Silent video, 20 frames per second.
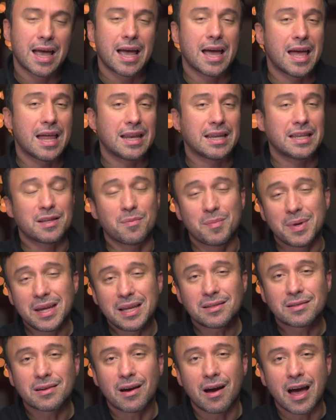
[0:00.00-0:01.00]
And in the
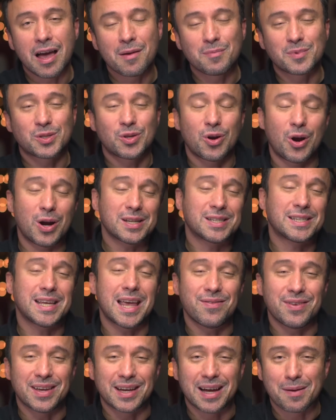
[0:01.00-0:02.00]
meantime, start
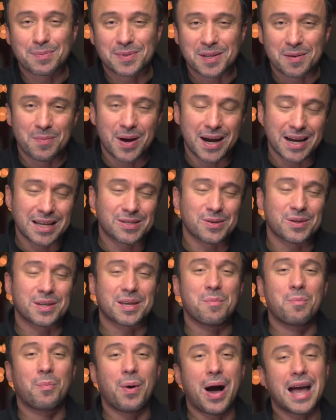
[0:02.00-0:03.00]
saving up some money so you
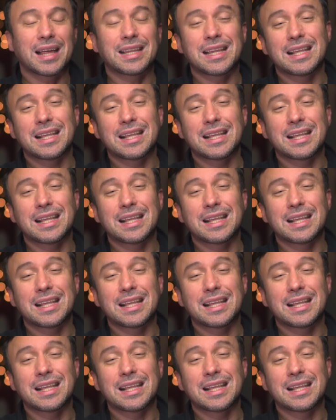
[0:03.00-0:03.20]
can buy